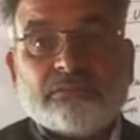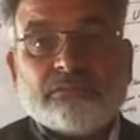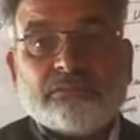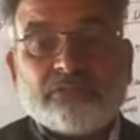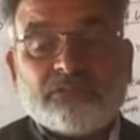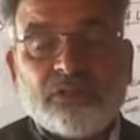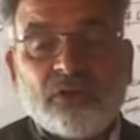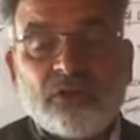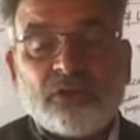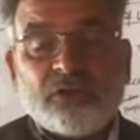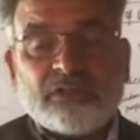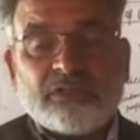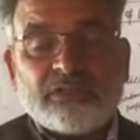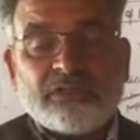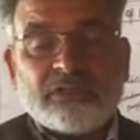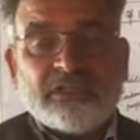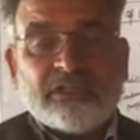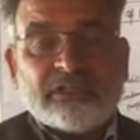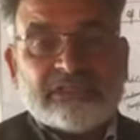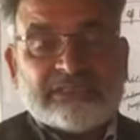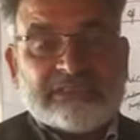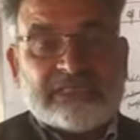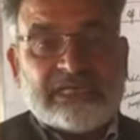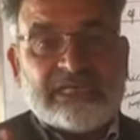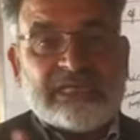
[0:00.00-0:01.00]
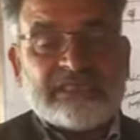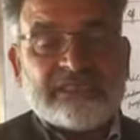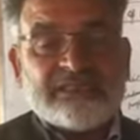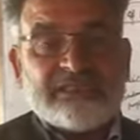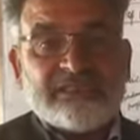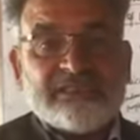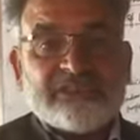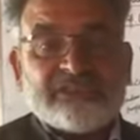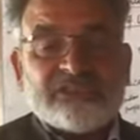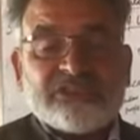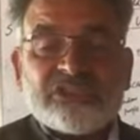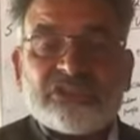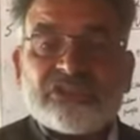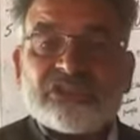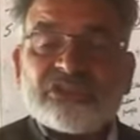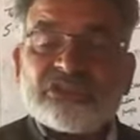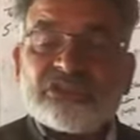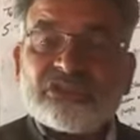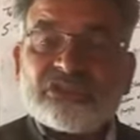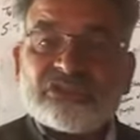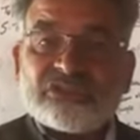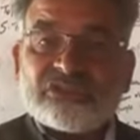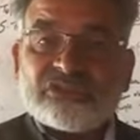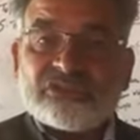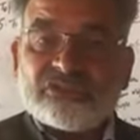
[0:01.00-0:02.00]
thought that
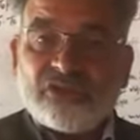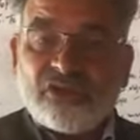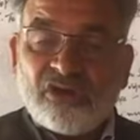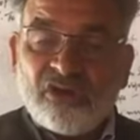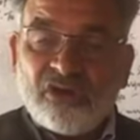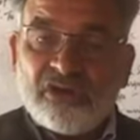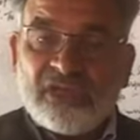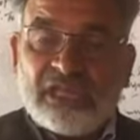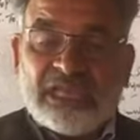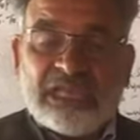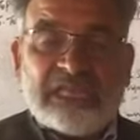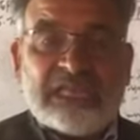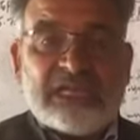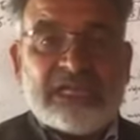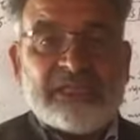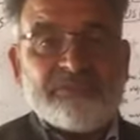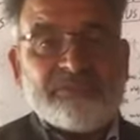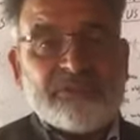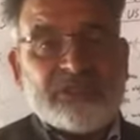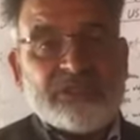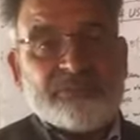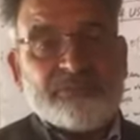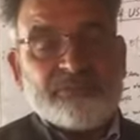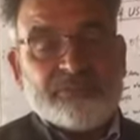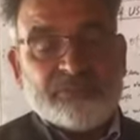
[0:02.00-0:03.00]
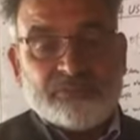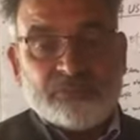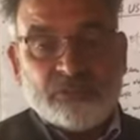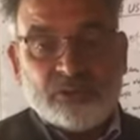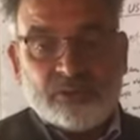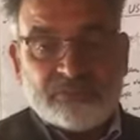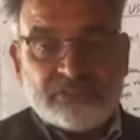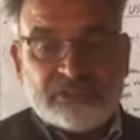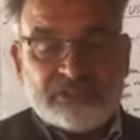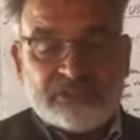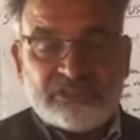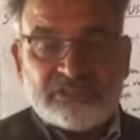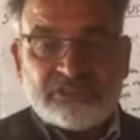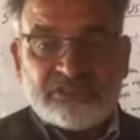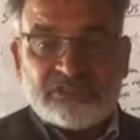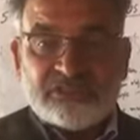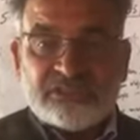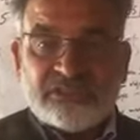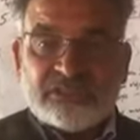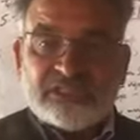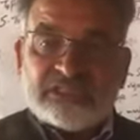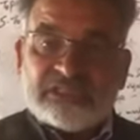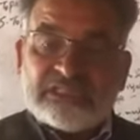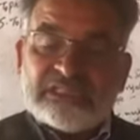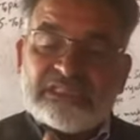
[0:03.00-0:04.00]
this non-alignment movement
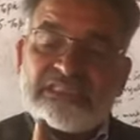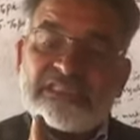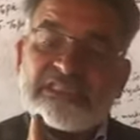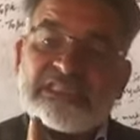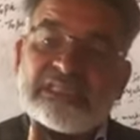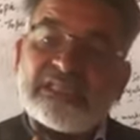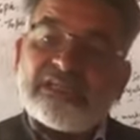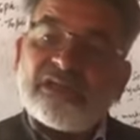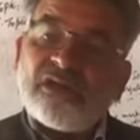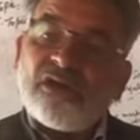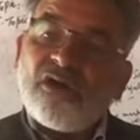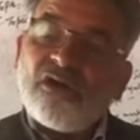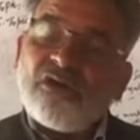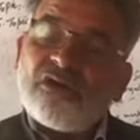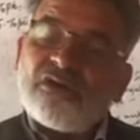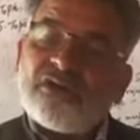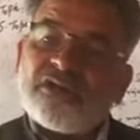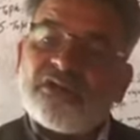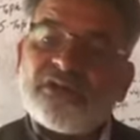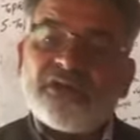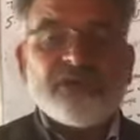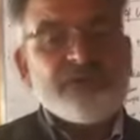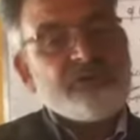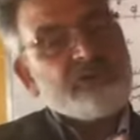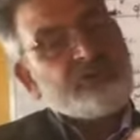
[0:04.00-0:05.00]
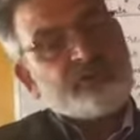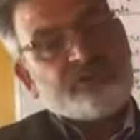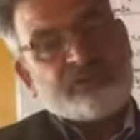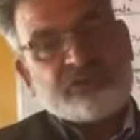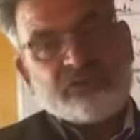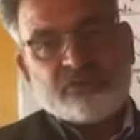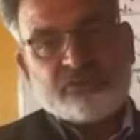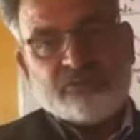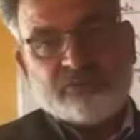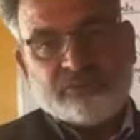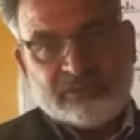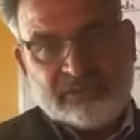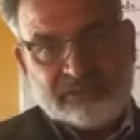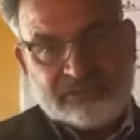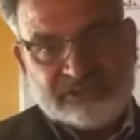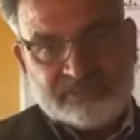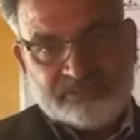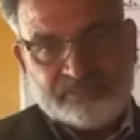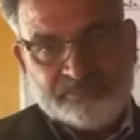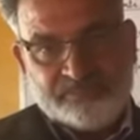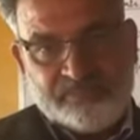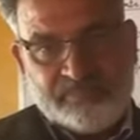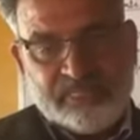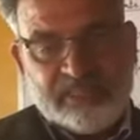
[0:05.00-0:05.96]
is an alternative to the communism.